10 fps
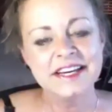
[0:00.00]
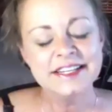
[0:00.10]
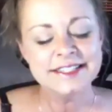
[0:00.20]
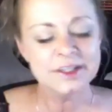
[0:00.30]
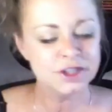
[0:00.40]

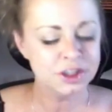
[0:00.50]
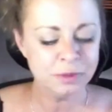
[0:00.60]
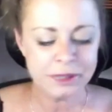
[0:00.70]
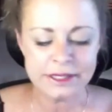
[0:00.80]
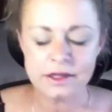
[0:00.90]
So do you
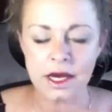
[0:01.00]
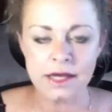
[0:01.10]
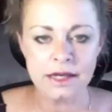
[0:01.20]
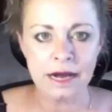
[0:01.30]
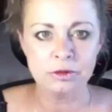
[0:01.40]
play a
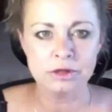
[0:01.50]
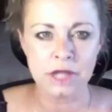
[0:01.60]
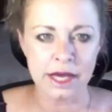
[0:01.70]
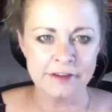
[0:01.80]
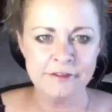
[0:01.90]
lot out
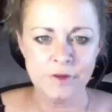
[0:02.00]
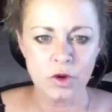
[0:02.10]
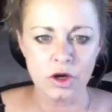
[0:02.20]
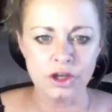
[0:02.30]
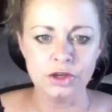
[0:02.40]
live,
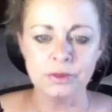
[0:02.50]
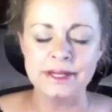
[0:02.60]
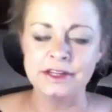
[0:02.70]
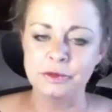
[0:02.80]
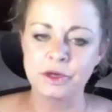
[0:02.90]
or are you
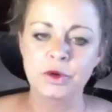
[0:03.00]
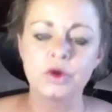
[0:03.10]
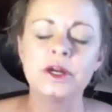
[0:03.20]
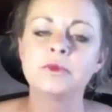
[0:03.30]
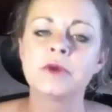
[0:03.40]
mainly
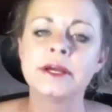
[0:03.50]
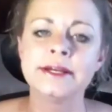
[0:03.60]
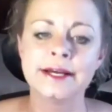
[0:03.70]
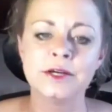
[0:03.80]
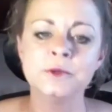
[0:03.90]
recording right
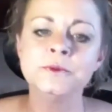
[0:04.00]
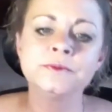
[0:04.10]
now?